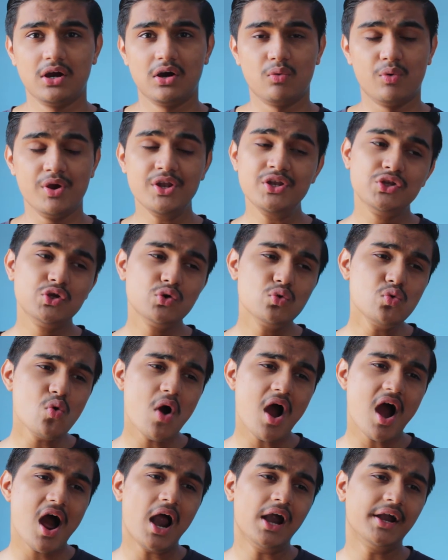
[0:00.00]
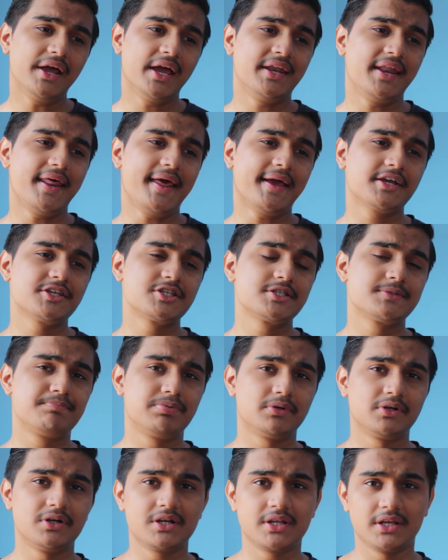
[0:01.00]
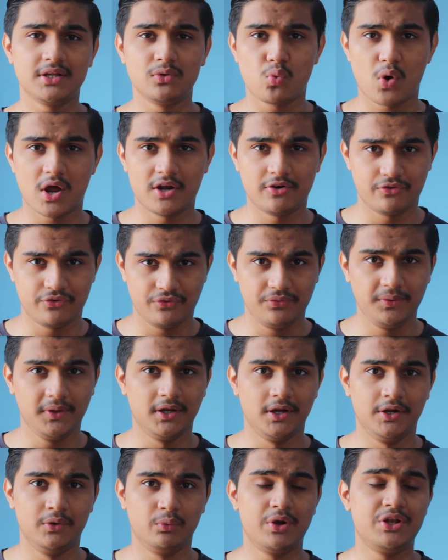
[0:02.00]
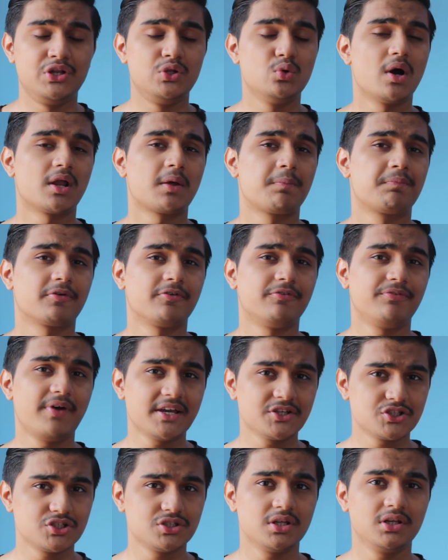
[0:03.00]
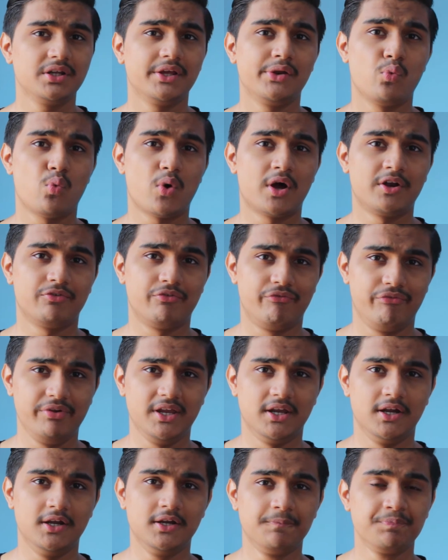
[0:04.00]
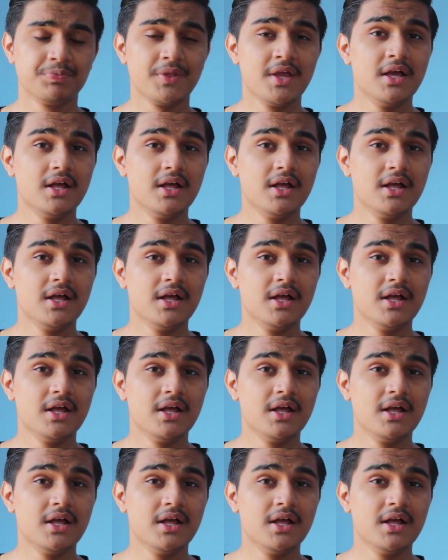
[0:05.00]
When you are an expert in one field, when you are a professional in one field,